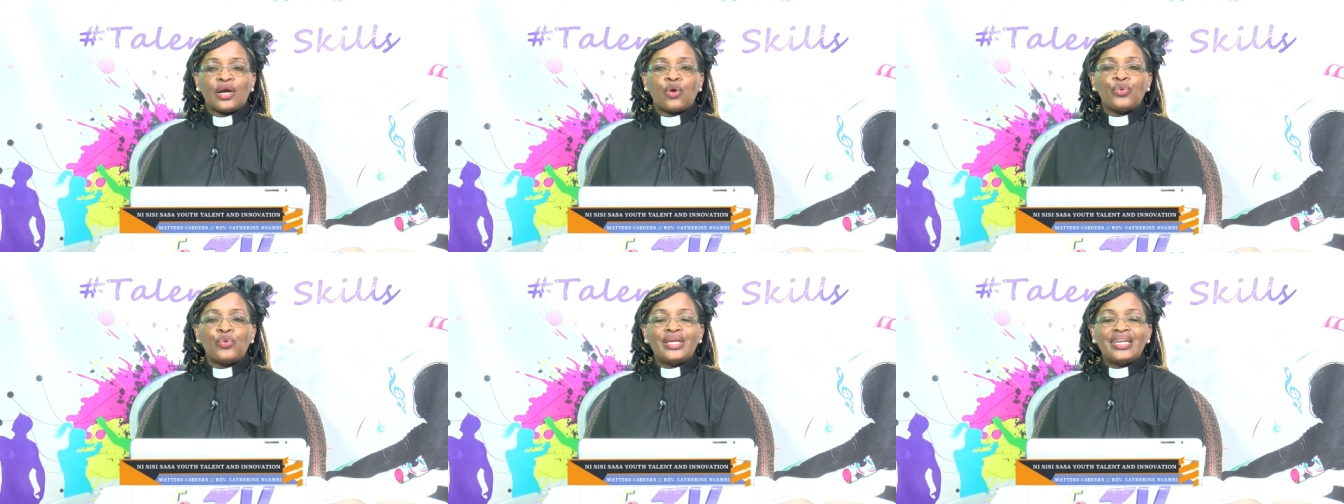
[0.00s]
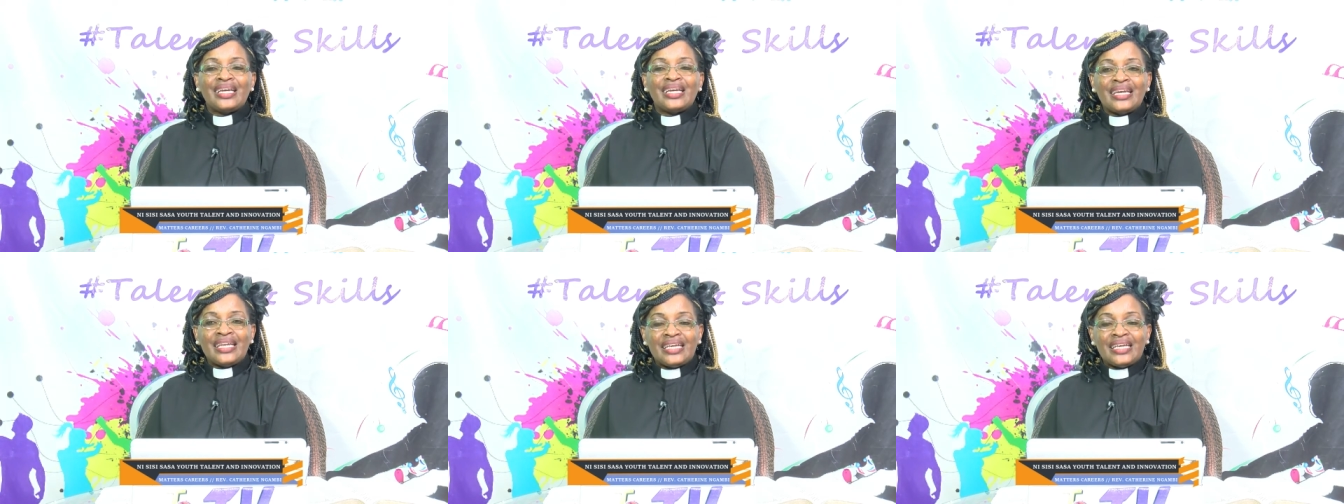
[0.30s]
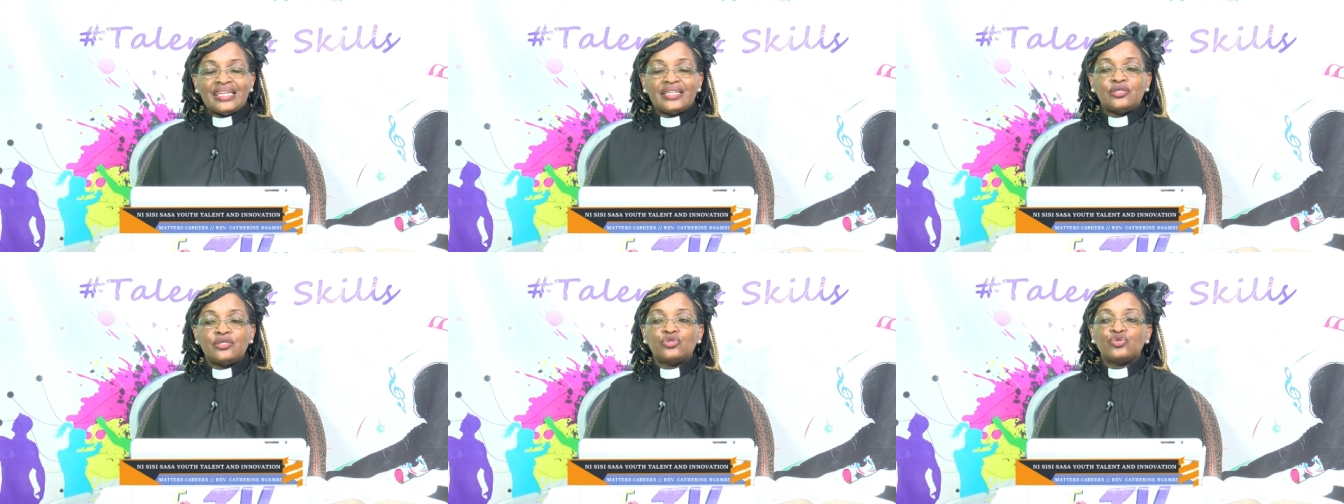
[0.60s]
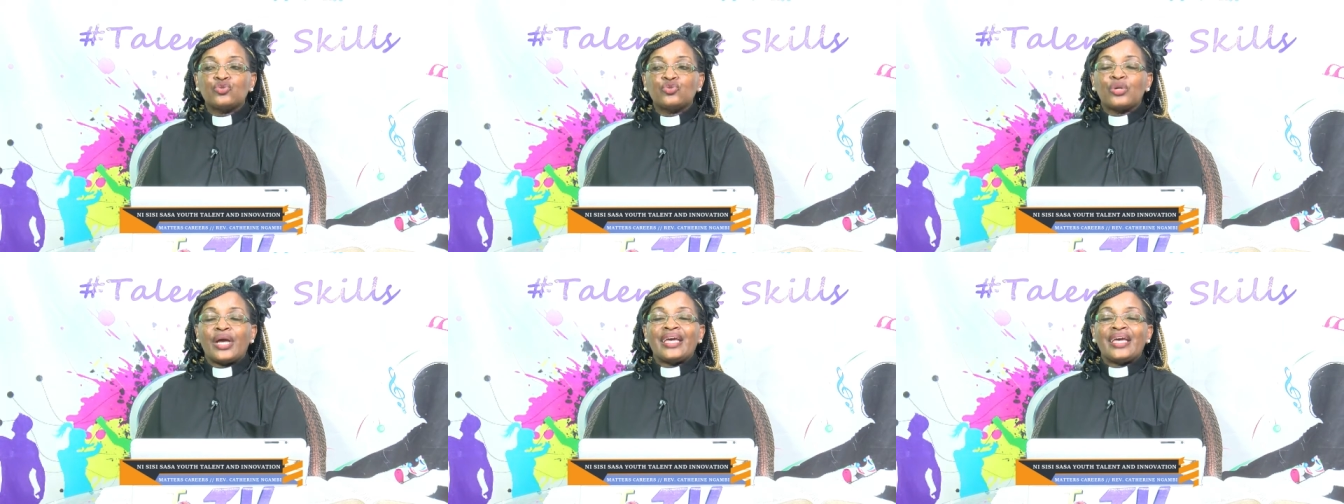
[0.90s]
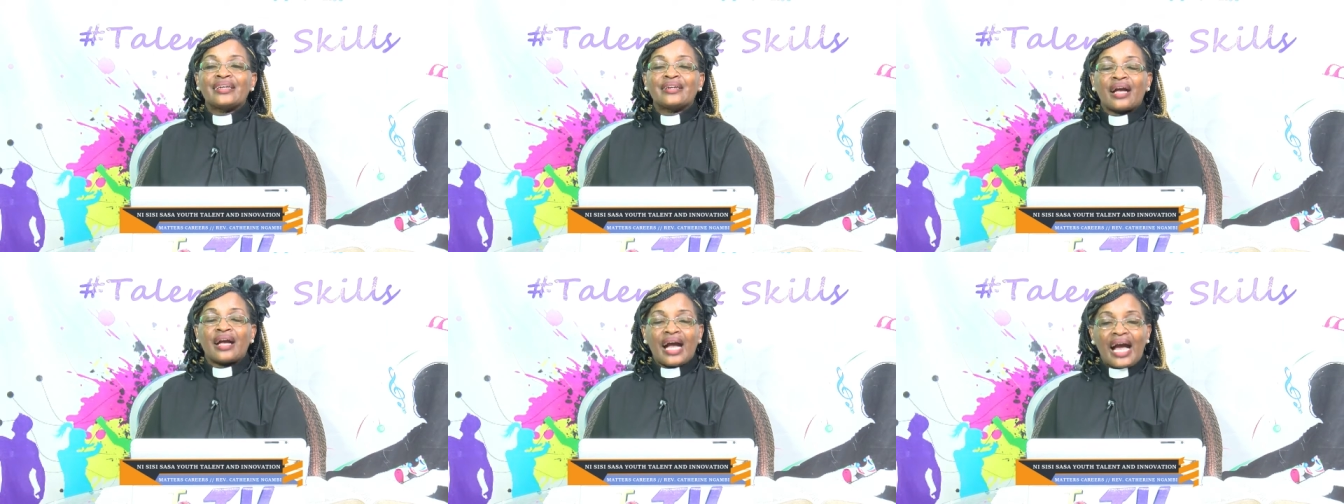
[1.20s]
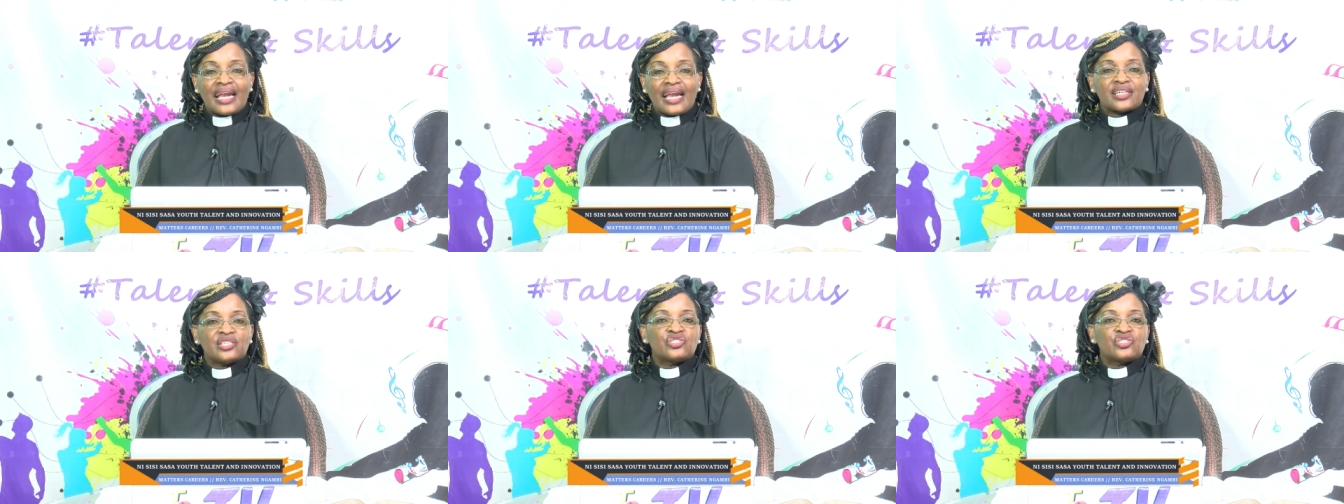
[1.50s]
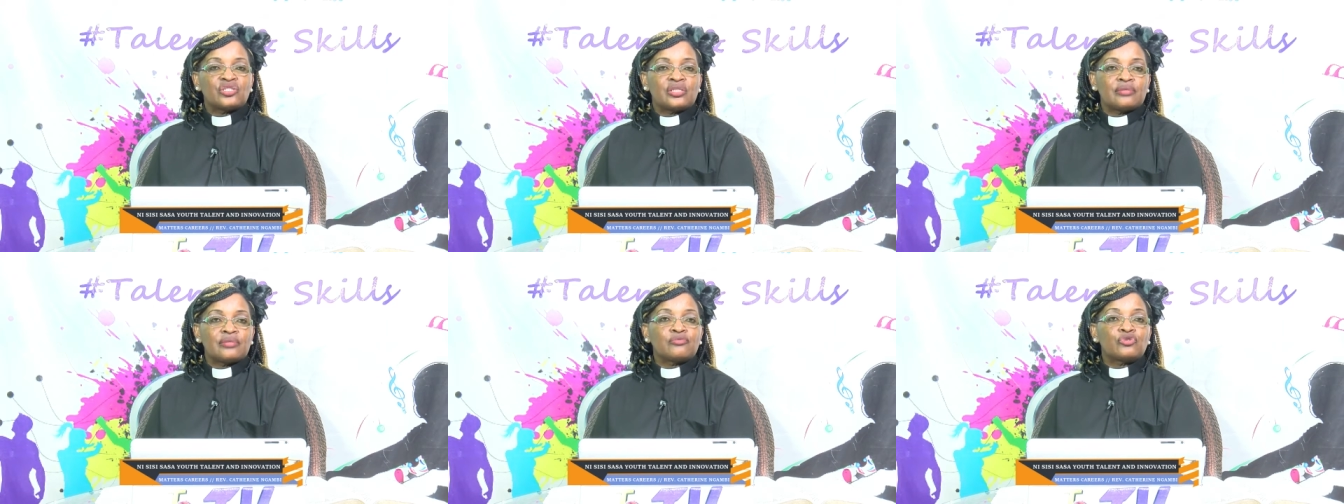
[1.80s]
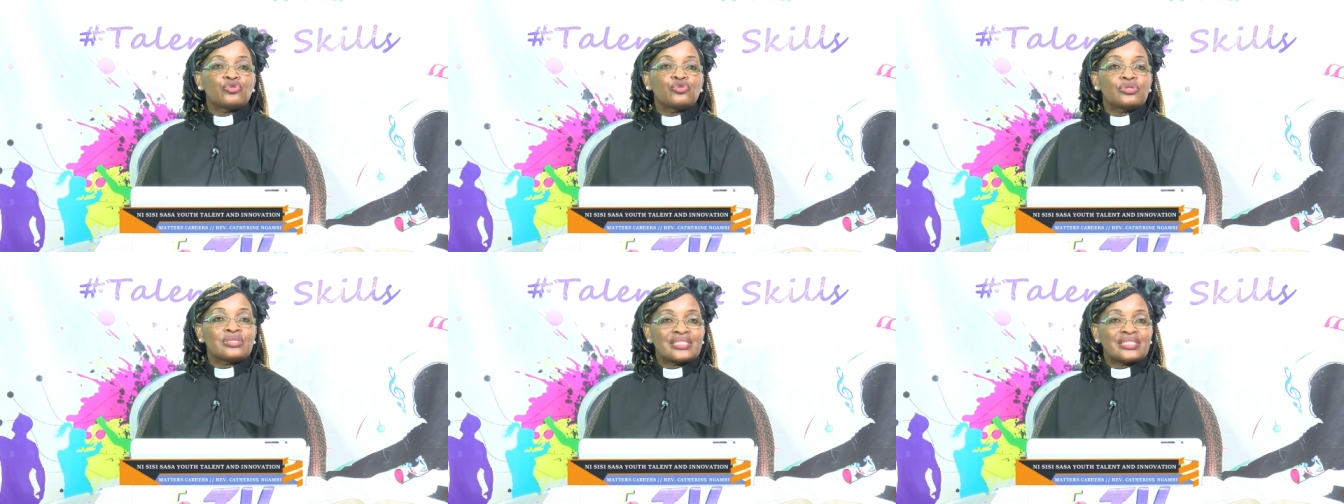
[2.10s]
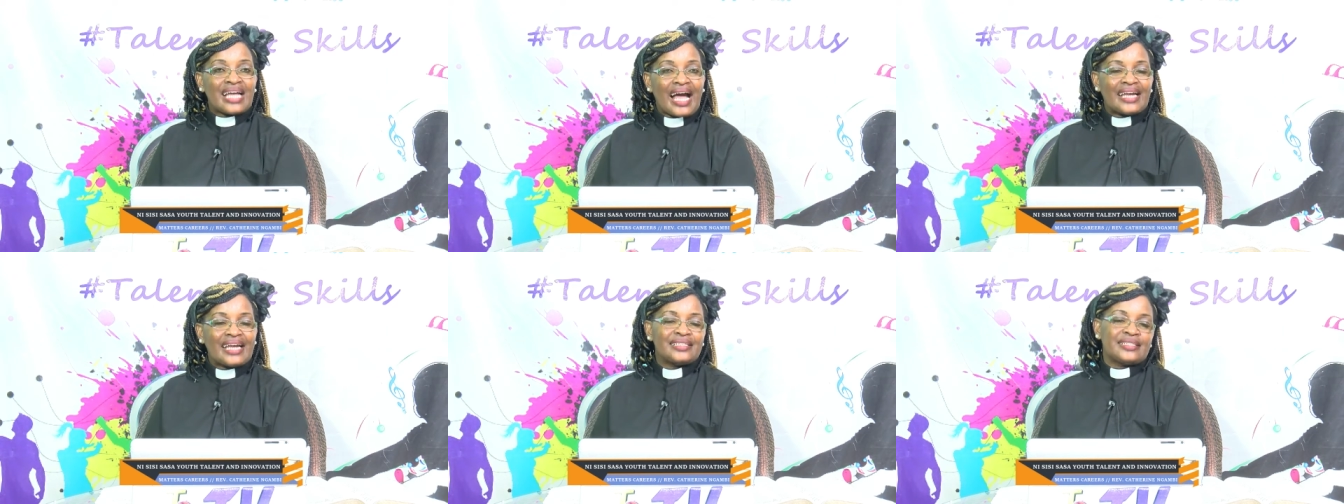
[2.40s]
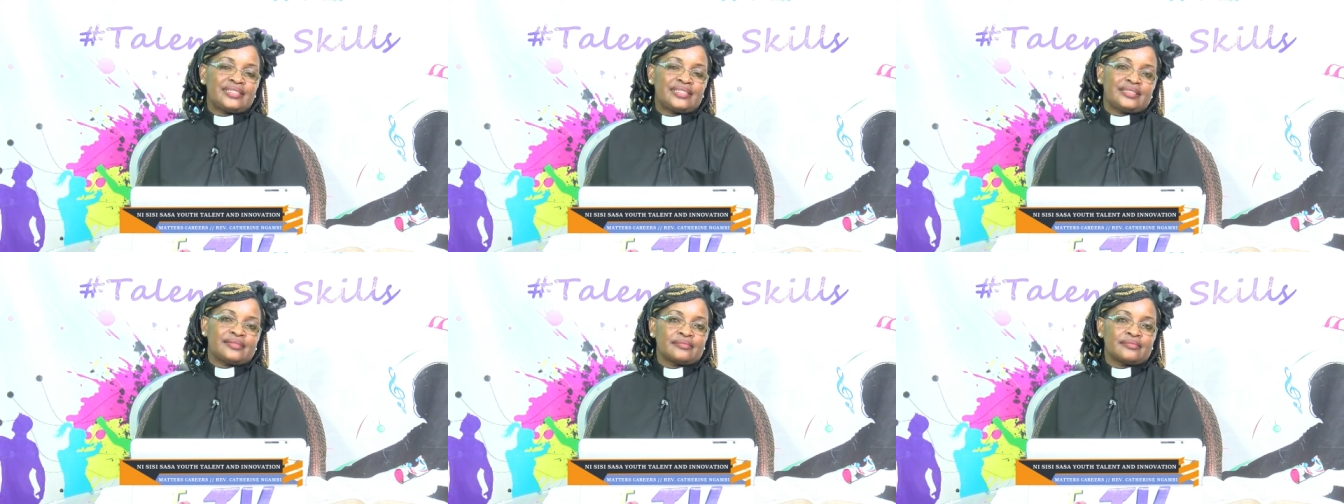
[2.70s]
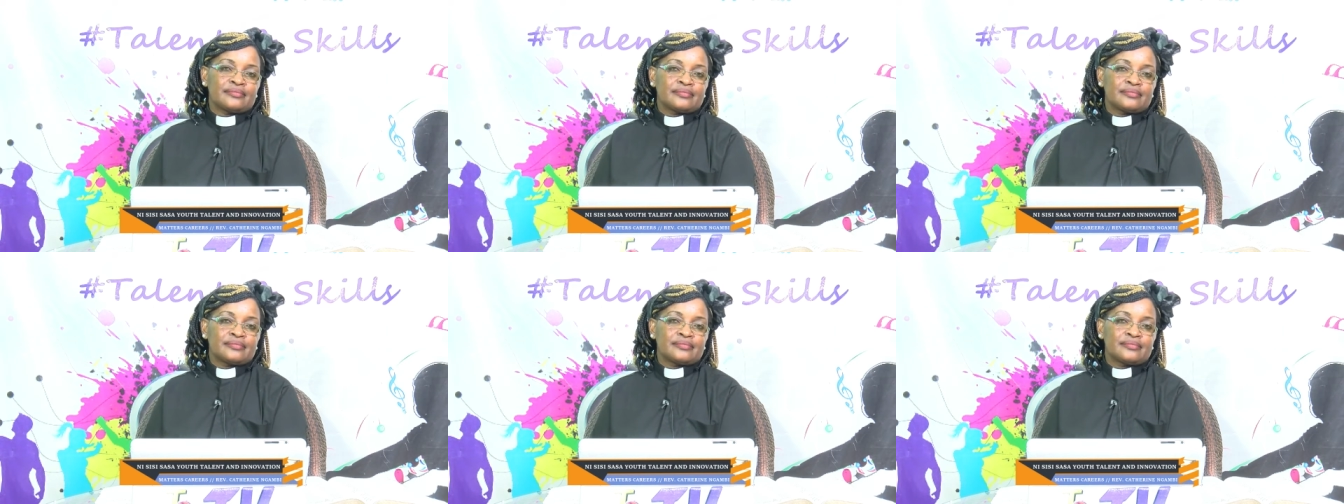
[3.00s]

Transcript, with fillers: we need to encourage them to study